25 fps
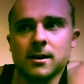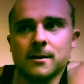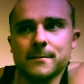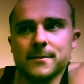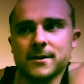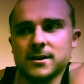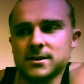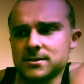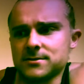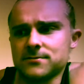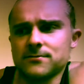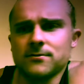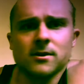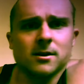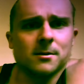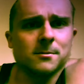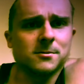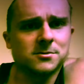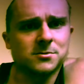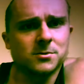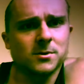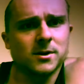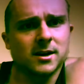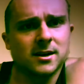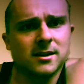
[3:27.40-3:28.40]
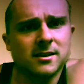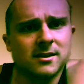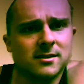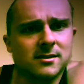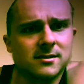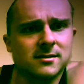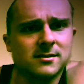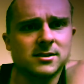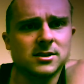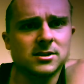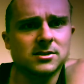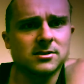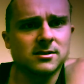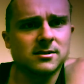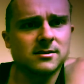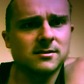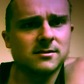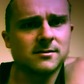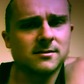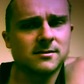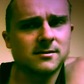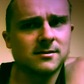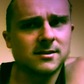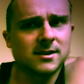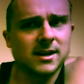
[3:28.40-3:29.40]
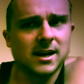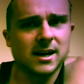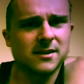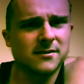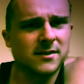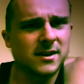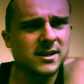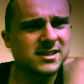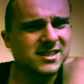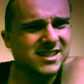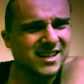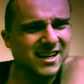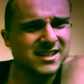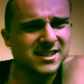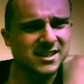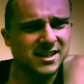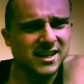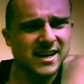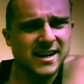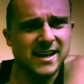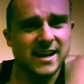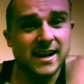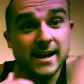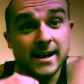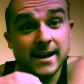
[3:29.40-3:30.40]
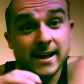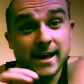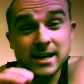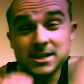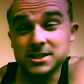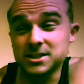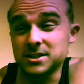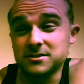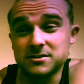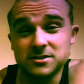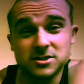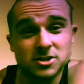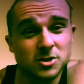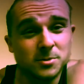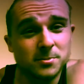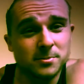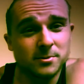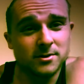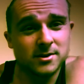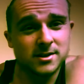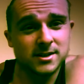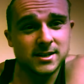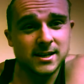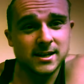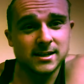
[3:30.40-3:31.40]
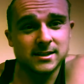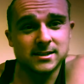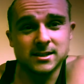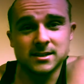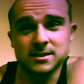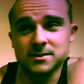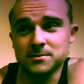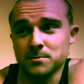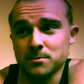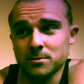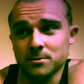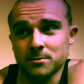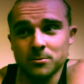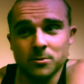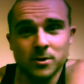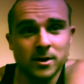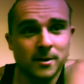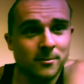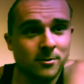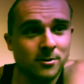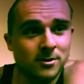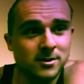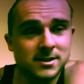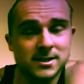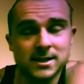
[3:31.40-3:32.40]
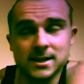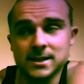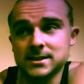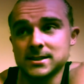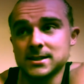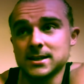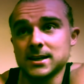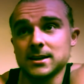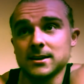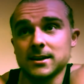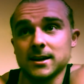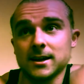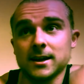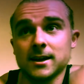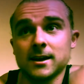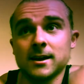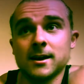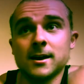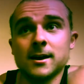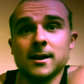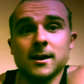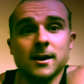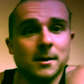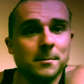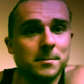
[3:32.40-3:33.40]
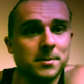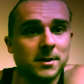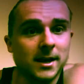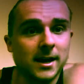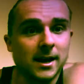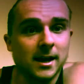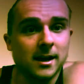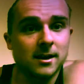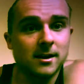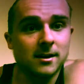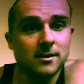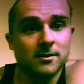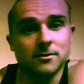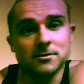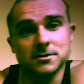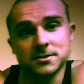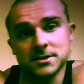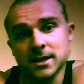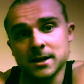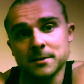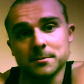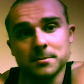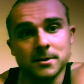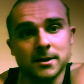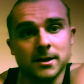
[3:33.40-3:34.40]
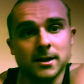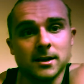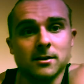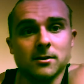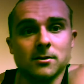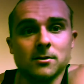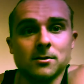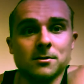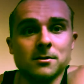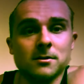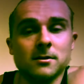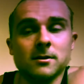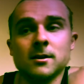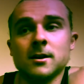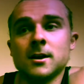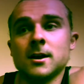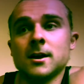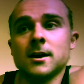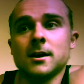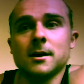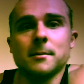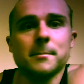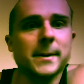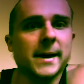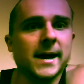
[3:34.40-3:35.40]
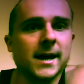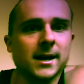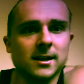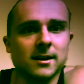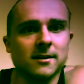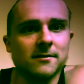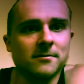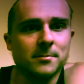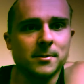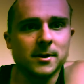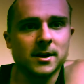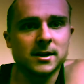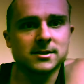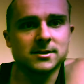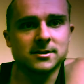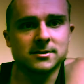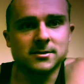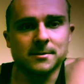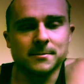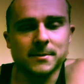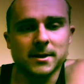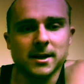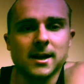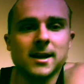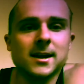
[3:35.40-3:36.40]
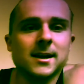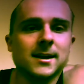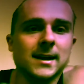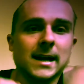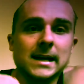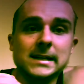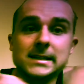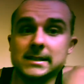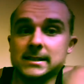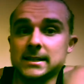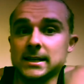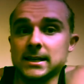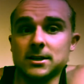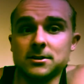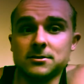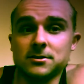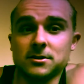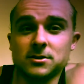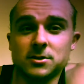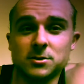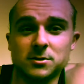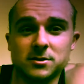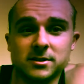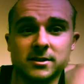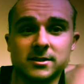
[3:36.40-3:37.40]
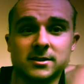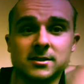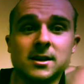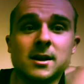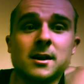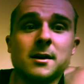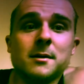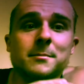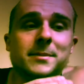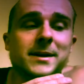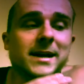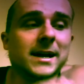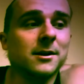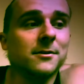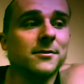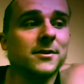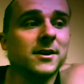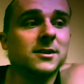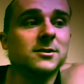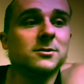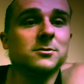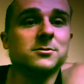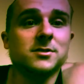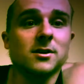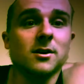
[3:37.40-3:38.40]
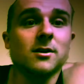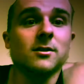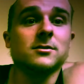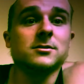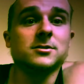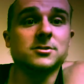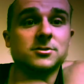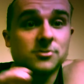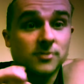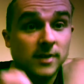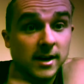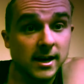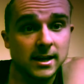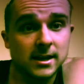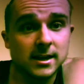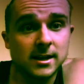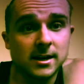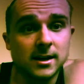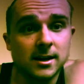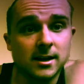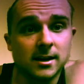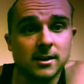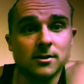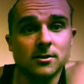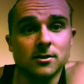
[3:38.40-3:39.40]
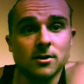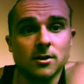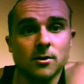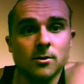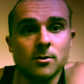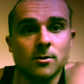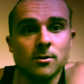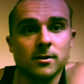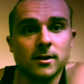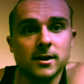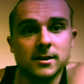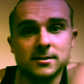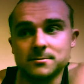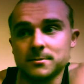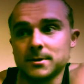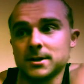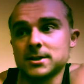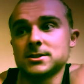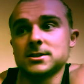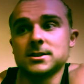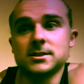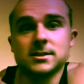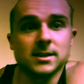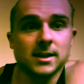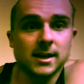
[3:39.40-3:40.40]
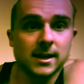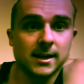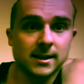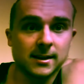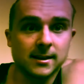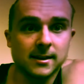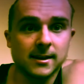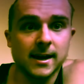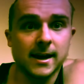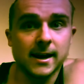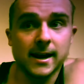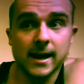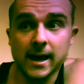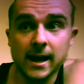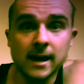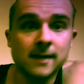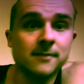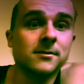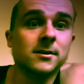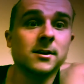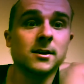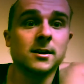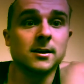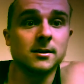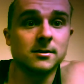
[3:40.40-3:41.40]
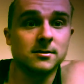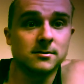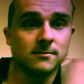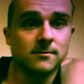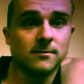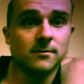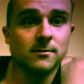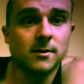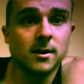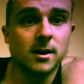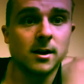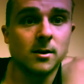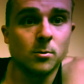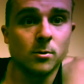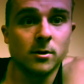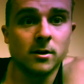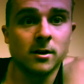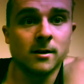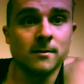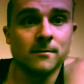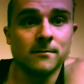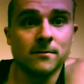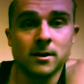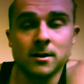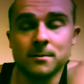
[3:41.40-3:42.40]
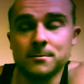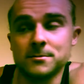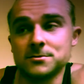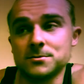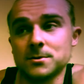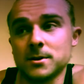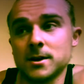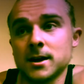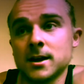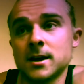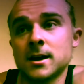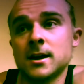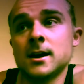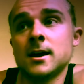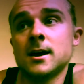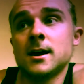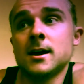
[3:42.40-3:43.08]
this farmer's walk deal kind of hits a lot of, and actually it's super intense. It's way more intense than like a plank or a side plank or a Palloff press or something. Not to say those are useless, but I don't think those are strengthening your core as much as like that heavy one-arm farmer's walk.